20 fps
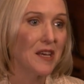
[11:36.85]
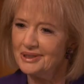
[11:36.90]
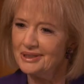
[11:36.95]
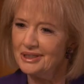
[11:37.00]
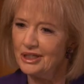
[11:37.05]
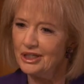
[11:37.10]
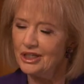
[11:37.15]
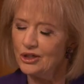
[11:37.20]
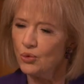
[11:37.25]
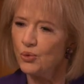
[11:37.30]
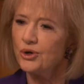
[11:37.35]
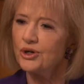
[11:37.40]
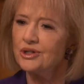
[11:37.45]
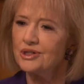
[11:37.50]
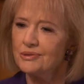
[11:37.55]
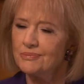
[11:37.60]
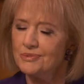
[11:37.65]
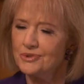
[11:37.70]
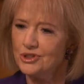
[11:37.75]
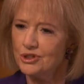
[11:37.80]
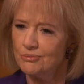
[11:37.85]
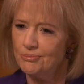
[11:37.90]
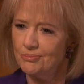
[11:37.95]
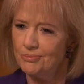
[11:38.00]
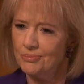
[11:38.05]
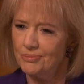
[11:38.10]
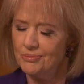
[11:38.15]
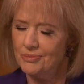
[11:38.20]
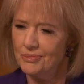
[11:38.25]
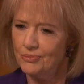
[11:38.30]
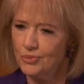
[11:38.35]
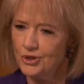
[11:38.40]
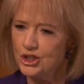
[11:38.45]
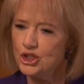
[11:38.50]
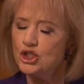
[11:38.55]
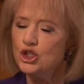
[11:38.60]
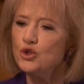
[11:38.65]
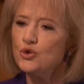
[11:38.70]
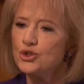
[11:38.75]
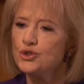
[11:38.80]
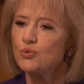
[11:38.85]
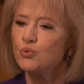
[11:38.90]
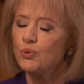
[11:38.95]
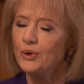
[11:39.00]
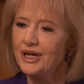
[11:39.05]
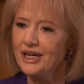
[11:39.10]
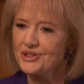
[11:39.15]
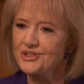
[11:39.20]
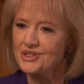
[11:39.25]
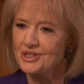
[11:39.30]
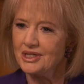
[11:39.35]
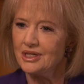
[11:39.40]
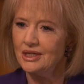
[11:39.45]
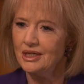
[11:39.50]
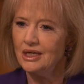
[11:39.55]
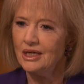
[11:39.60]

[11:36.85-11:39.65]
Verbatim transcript: In order to, to reduce risk,